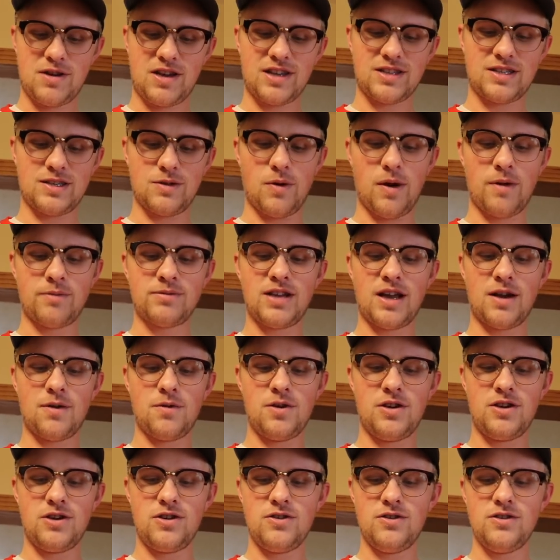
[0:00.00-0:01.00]
because the website
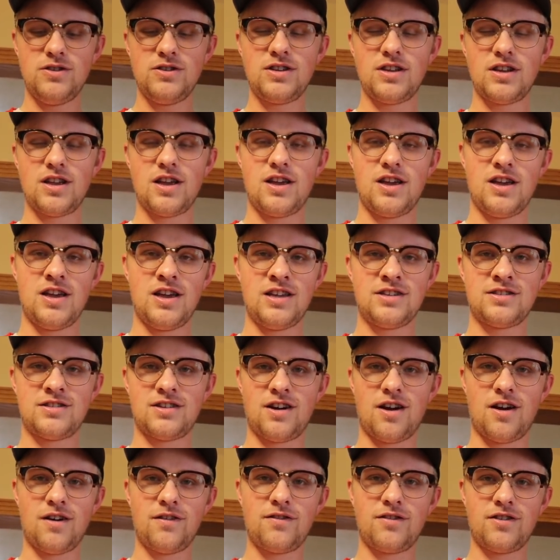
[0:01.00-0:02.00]
we use
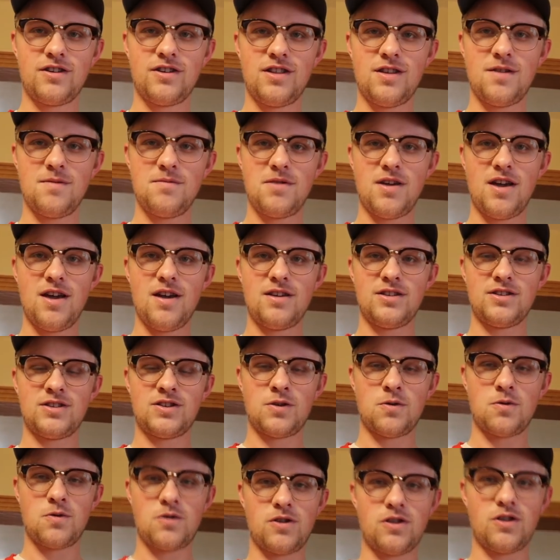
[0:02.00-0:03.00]
isn't offering them yet,
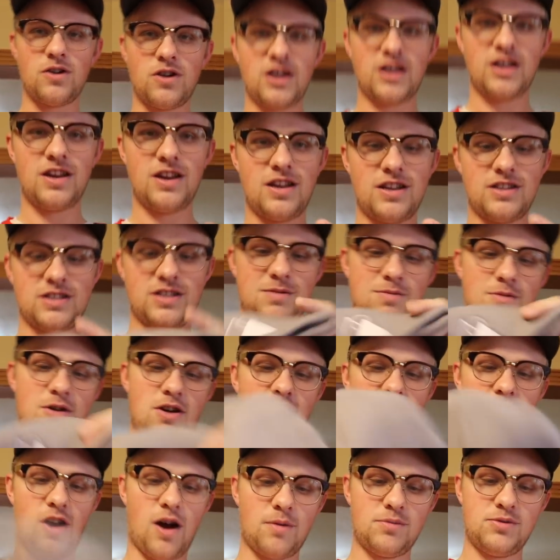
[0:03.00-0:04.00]
so we're looking at some
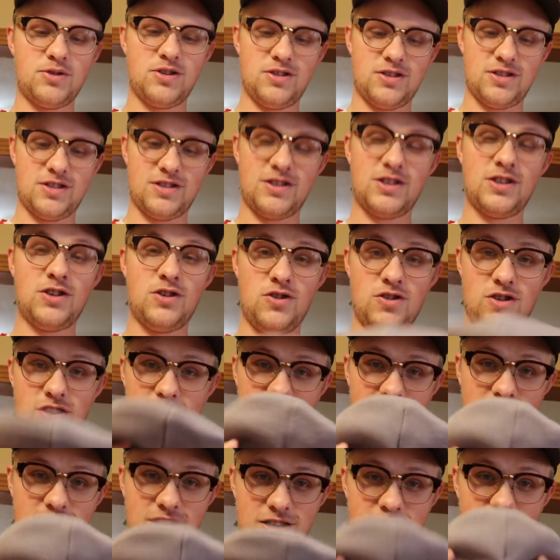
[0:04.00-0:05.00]
other options so you
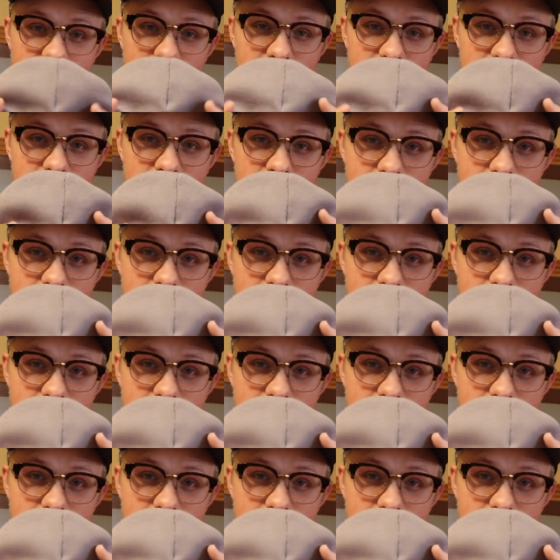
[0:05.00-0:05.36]
guys can get these